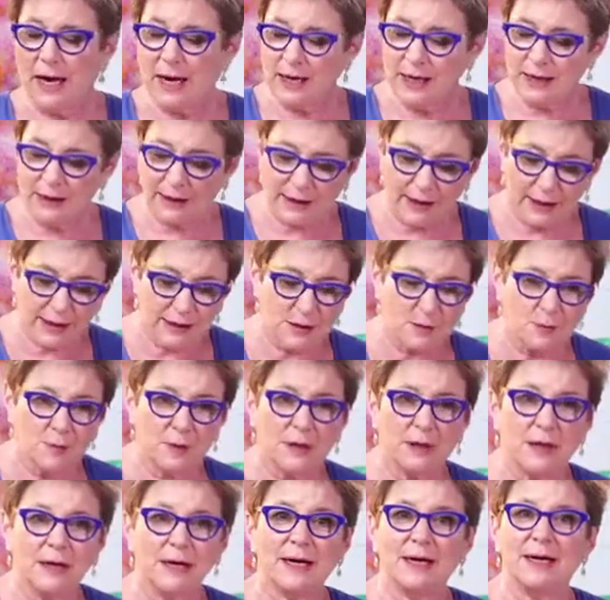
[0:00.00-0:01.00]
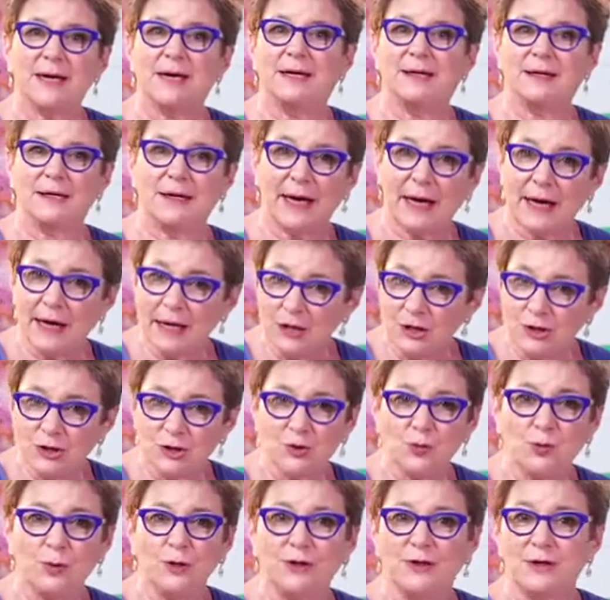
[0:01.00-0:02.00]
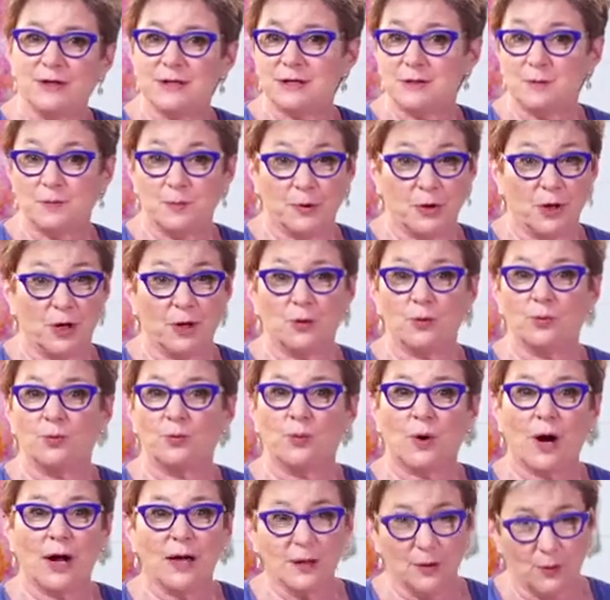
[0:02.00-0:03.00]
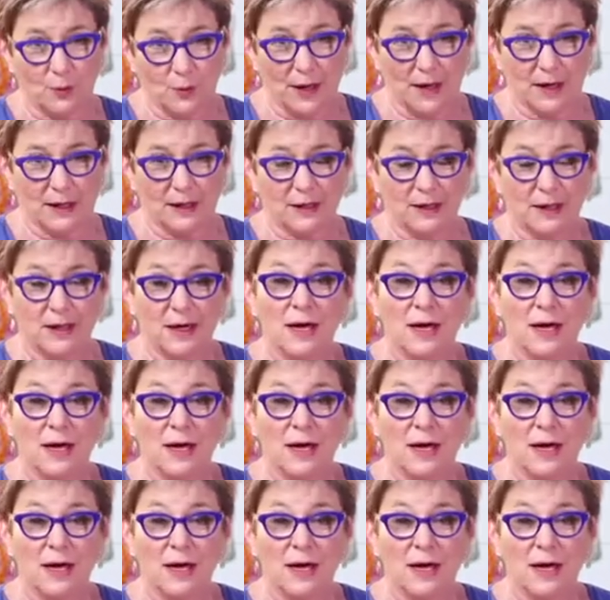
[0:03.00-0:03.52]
It gets me engaged with this book right away.